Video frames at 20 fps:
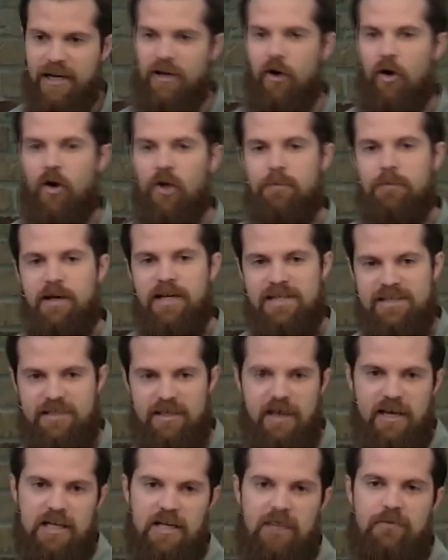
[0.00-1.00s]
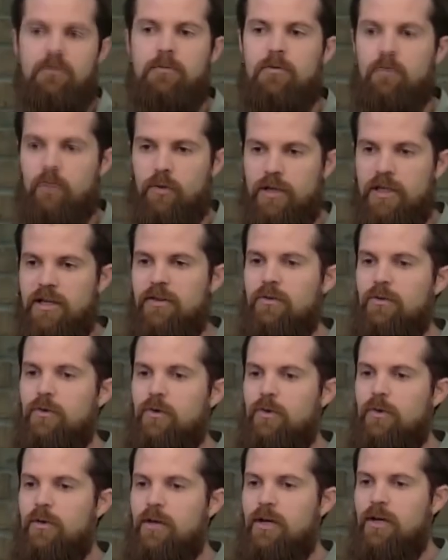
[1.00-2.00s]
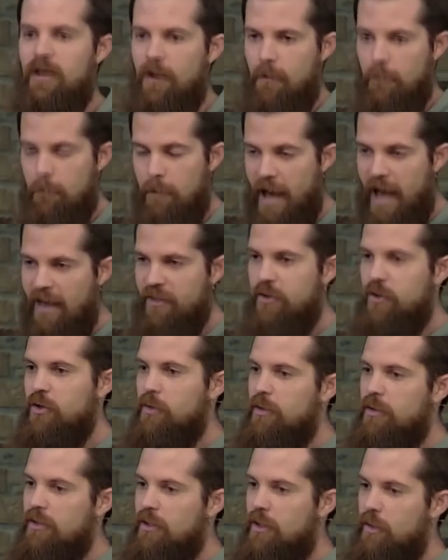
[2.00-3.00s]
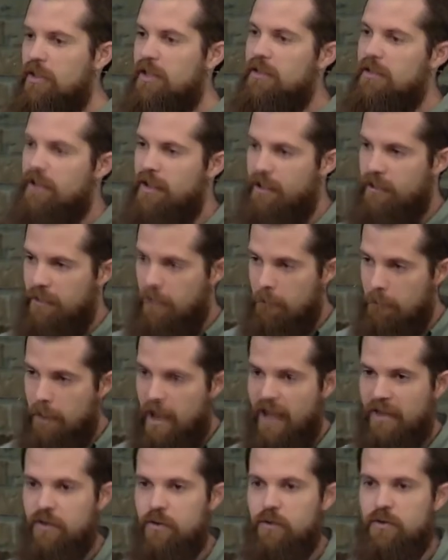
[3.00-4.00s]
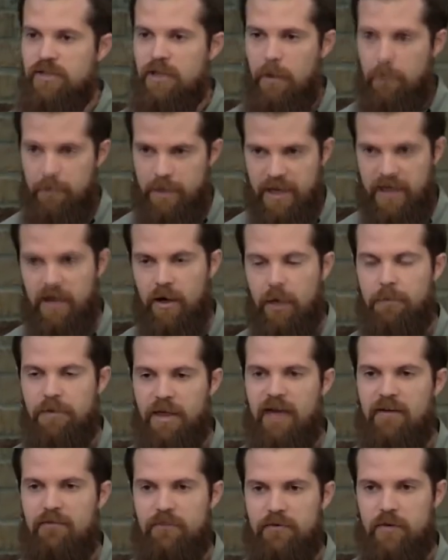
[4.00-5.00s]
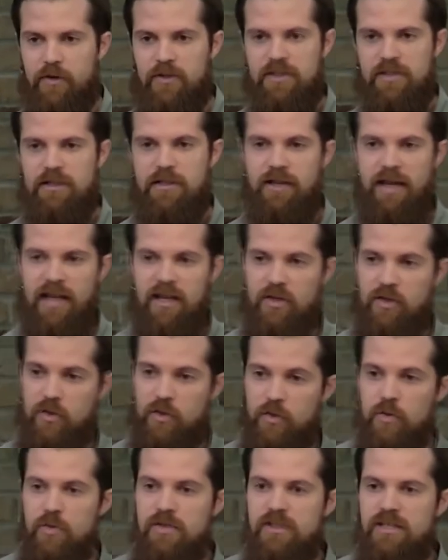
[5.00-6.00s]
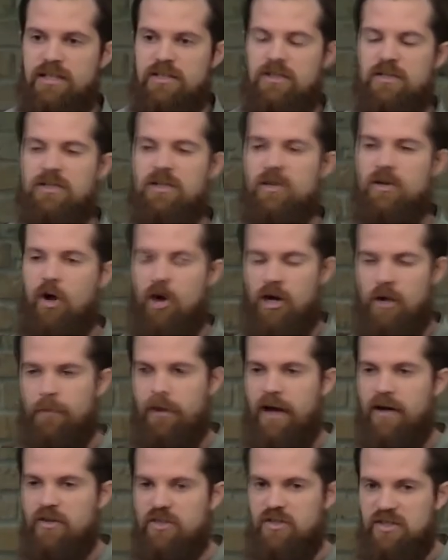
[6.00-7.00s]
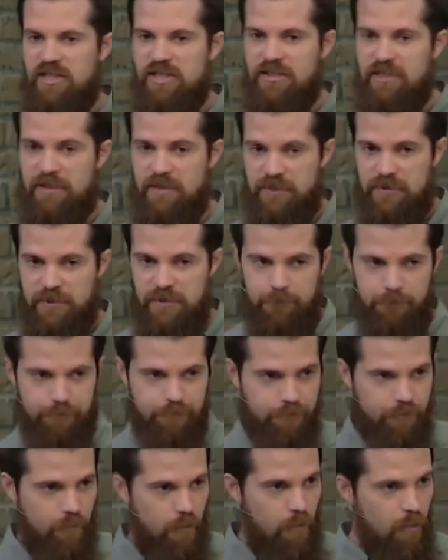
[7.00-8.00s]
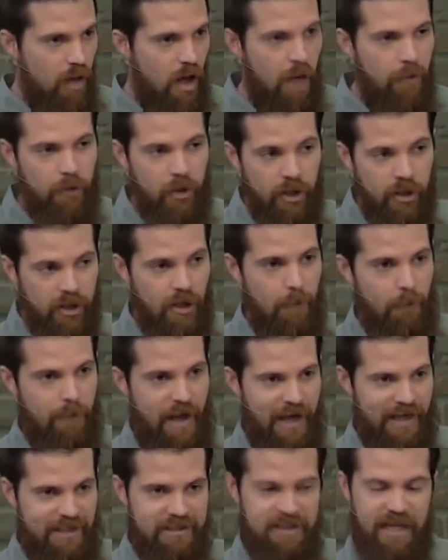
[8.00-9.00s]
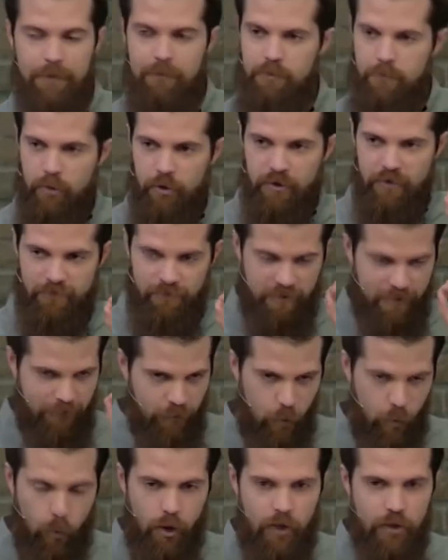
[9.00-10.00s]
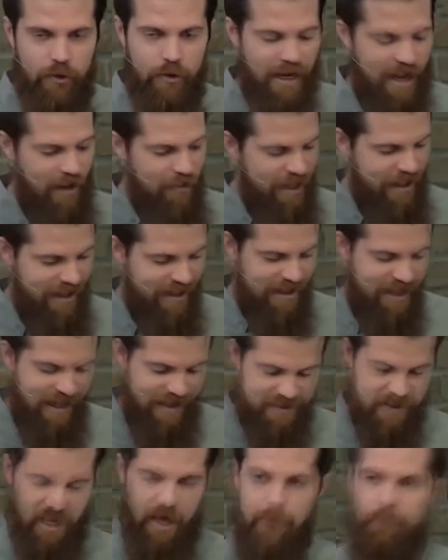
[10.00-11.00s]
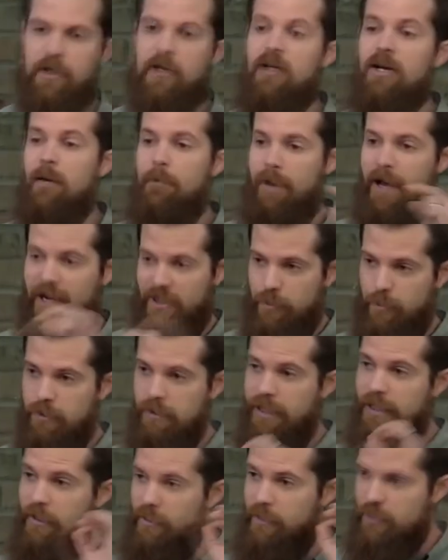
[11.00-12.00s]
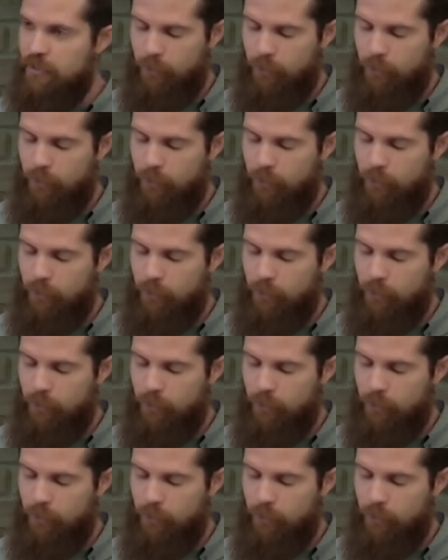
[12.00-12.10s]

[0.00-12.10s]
I called my son. If you've been reading through Matthew and noting that Matthew's going to pick up that verse and use it to talk about Jesus. I'm going to come back to that, but if you're wondering how that connects, I'm going to come back to it later.